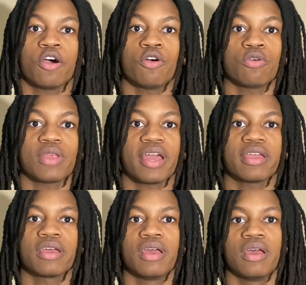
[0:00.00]
oh,
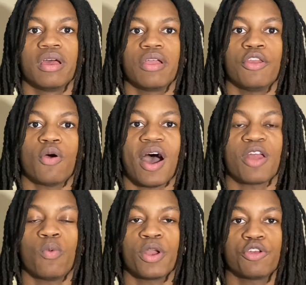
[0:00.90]
like, you know, I
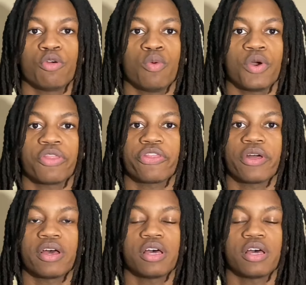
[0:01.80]
don't want to do it with